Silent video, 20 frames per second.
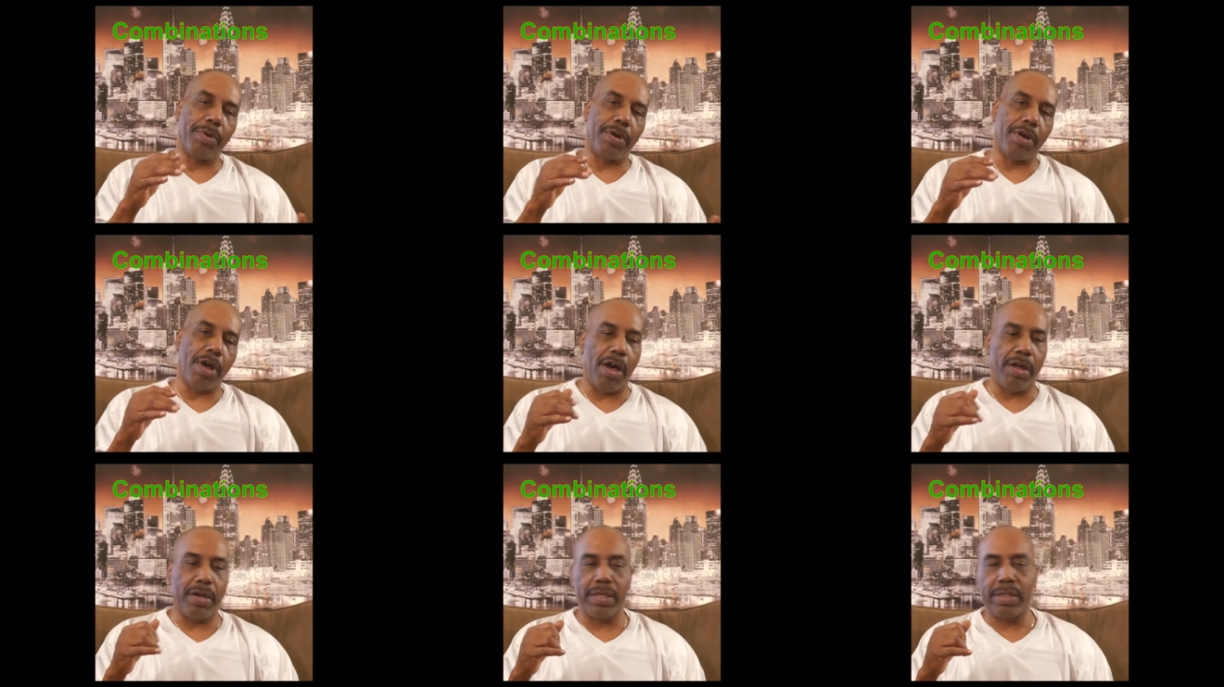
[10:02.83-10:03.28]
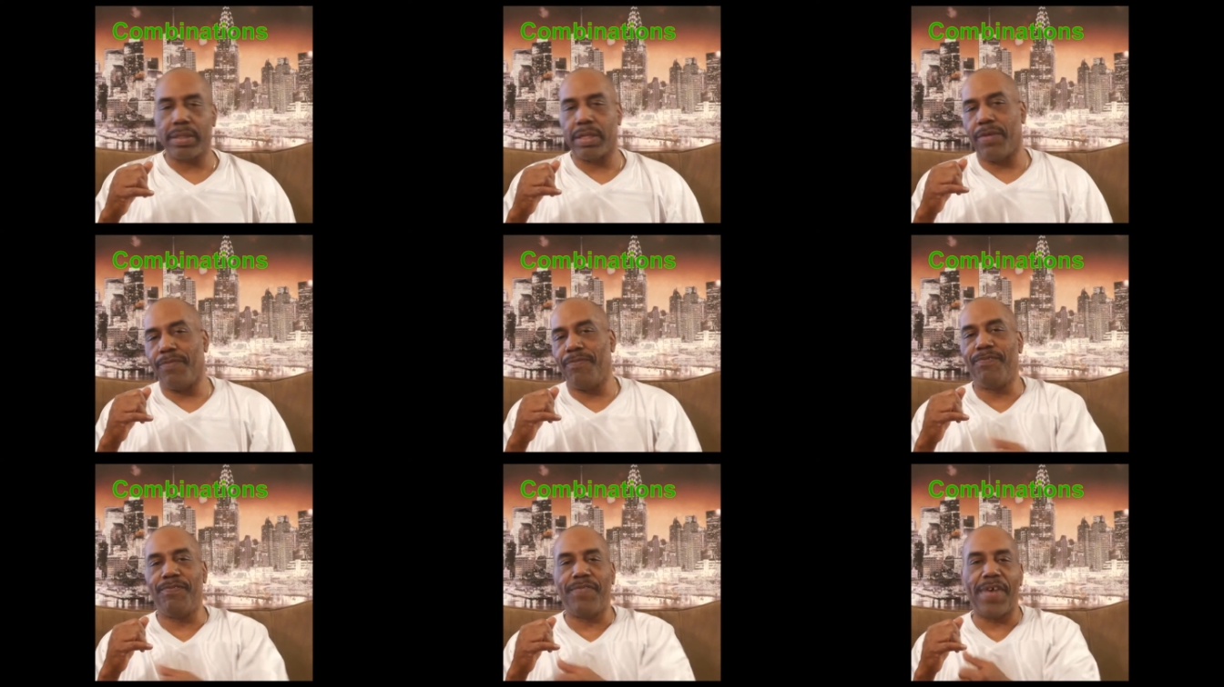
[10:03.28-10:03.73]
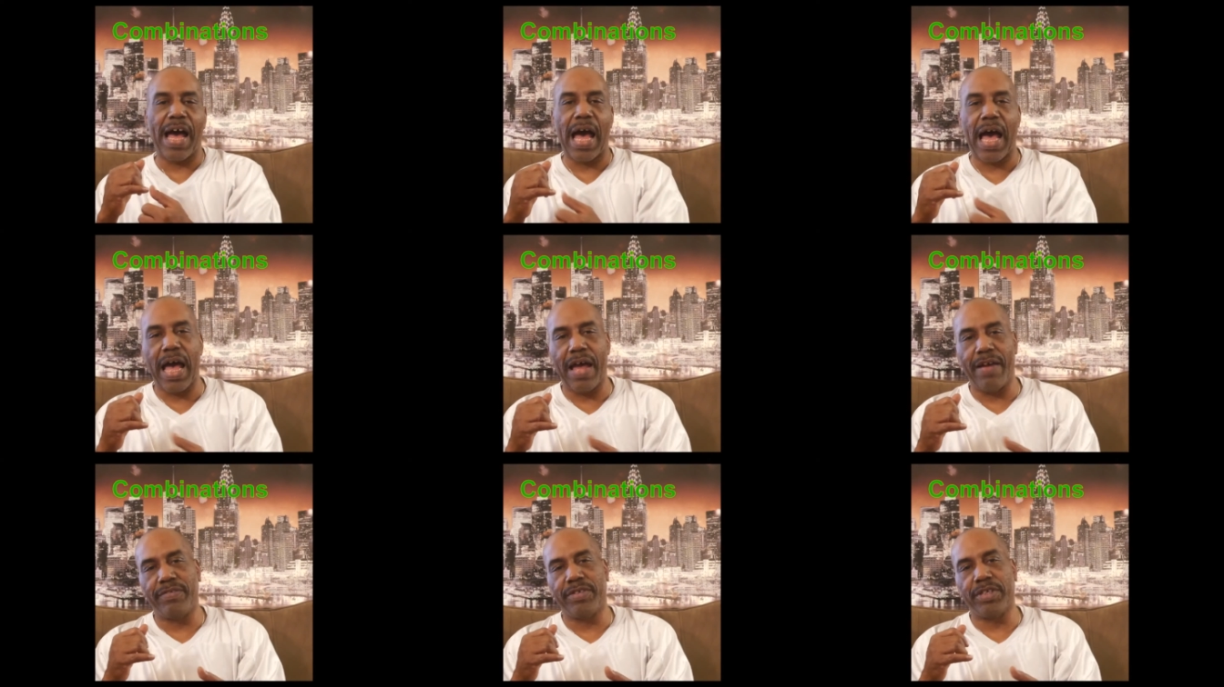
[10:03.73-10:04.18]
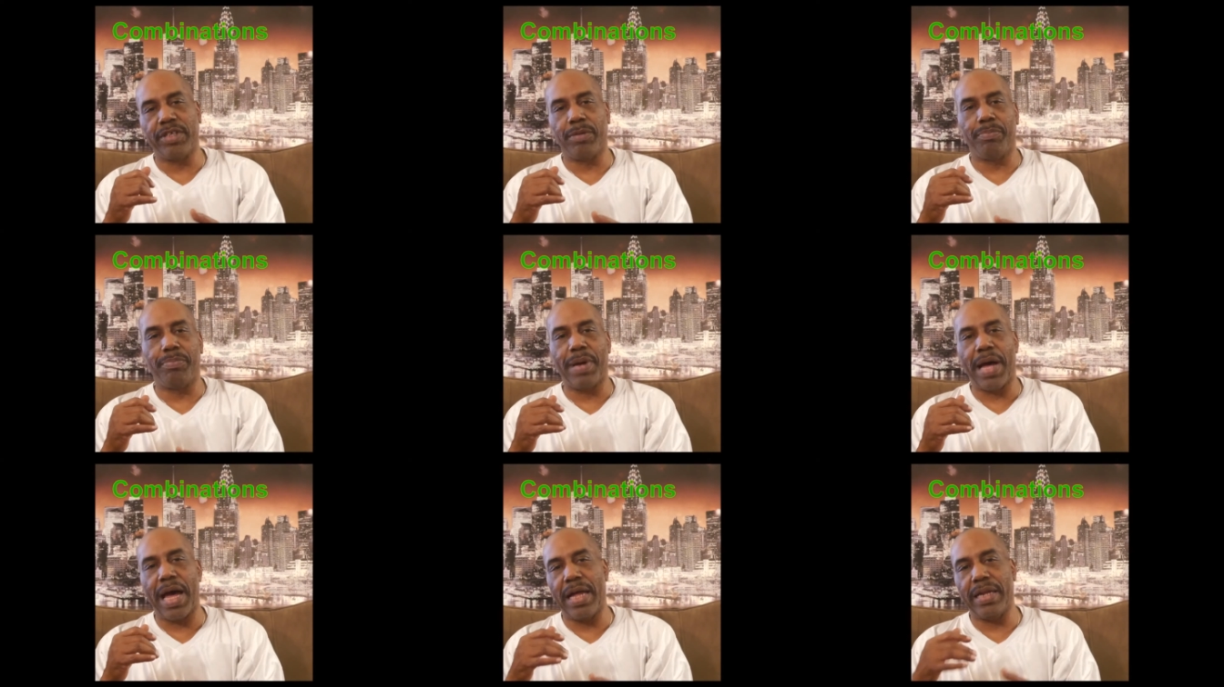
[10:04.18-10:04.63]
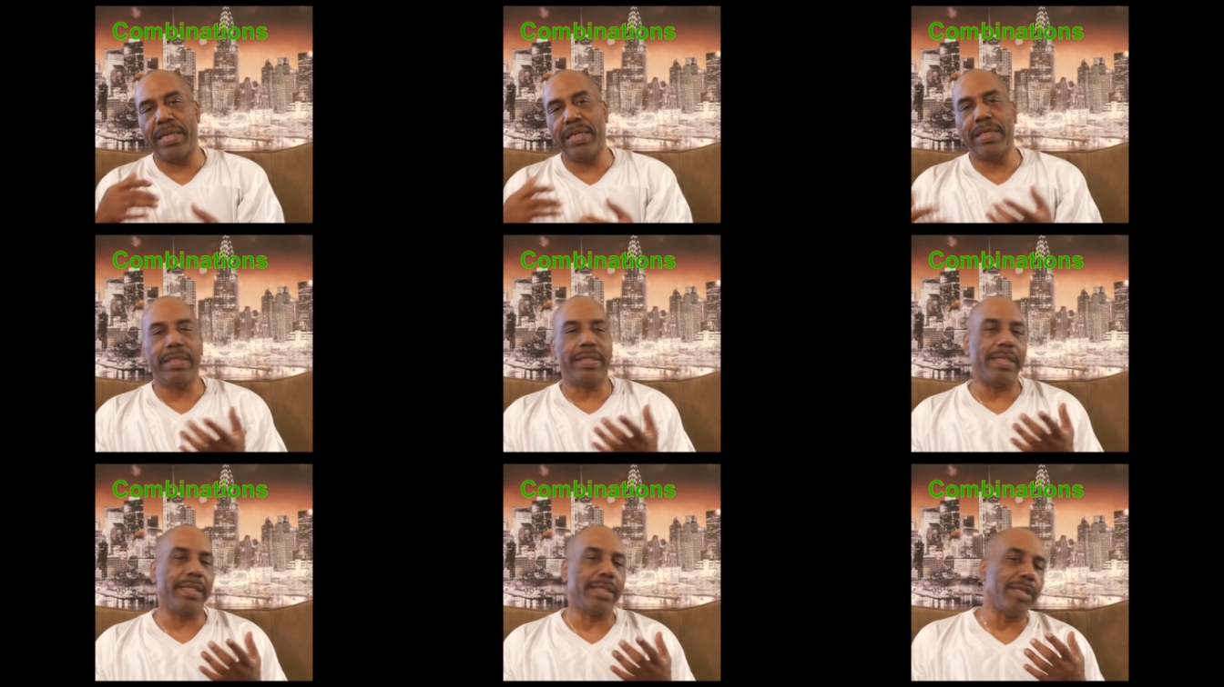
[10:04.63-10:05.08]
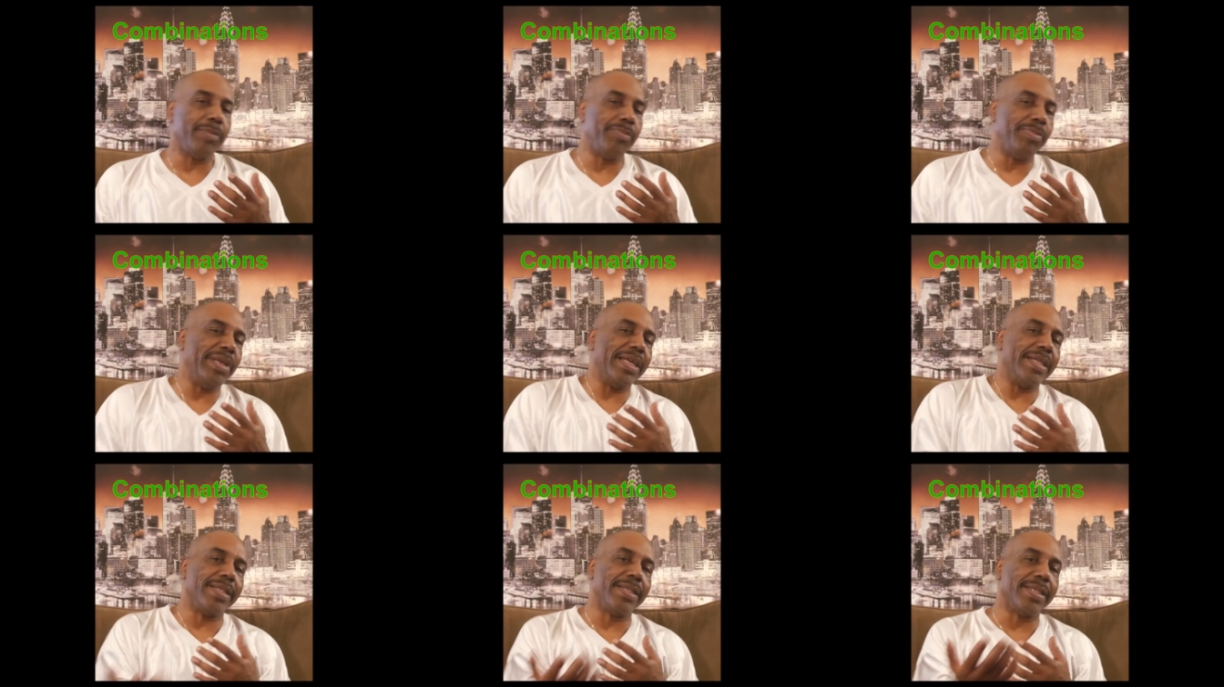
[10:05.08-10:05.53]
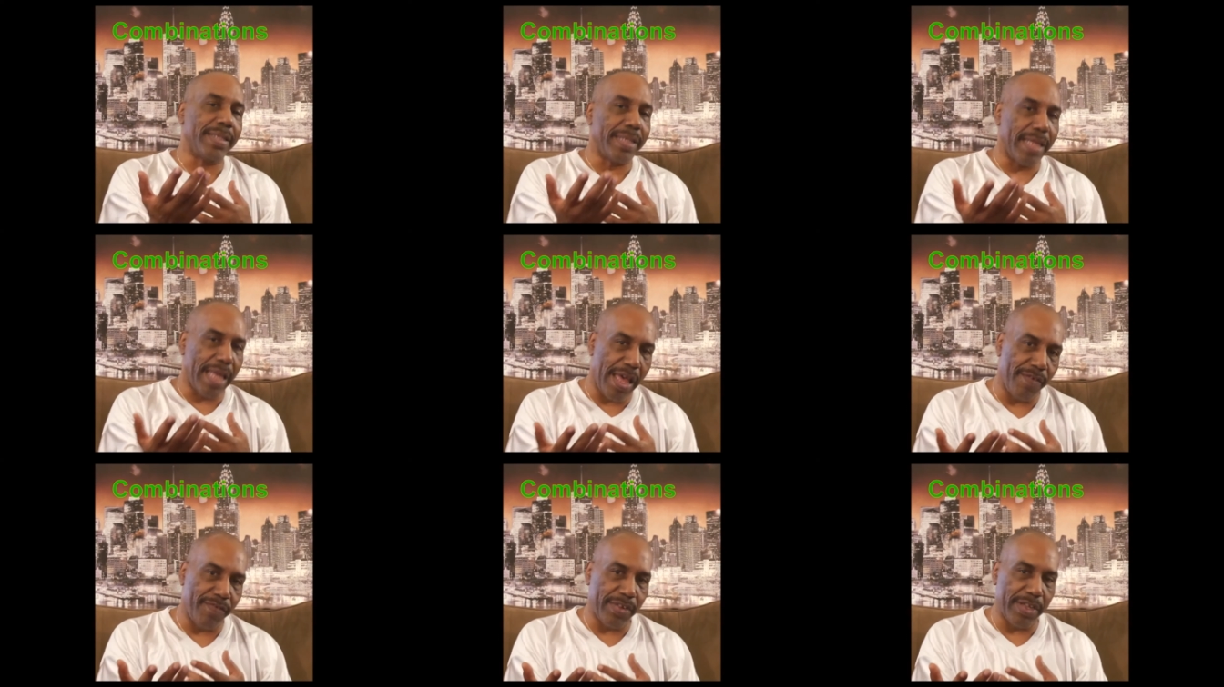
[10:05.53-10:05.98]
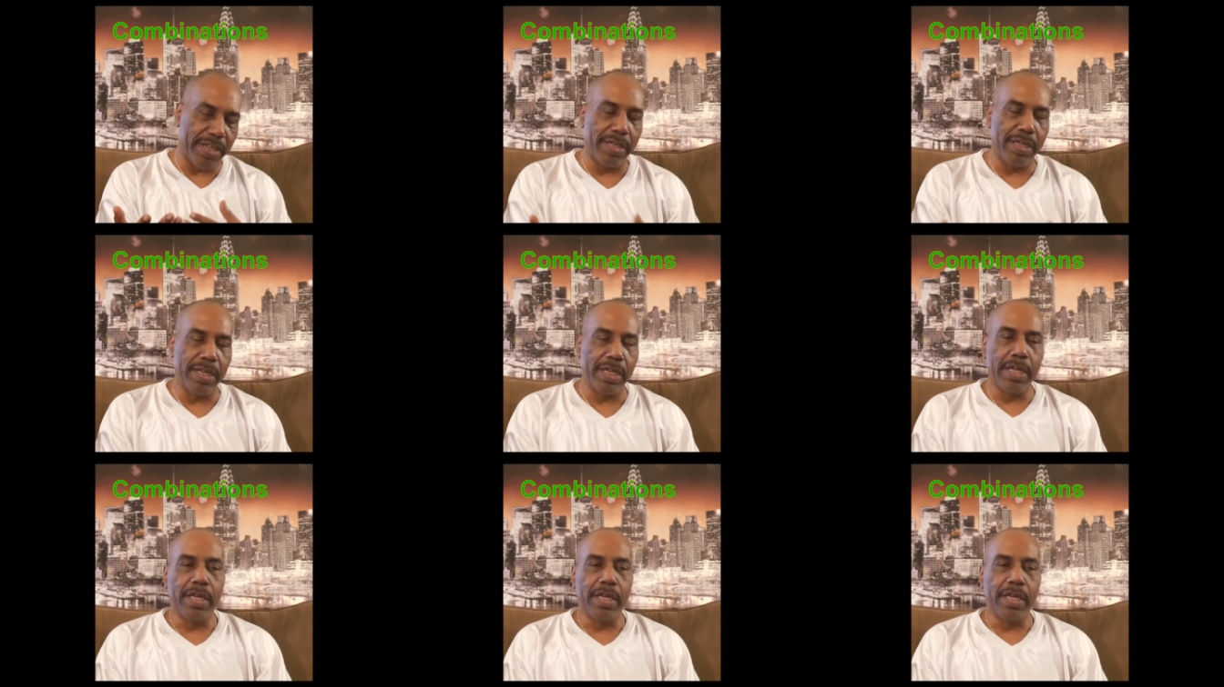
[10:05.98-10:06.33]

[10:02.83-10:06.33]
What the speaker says: call this a 5 to the body. This could be a 7.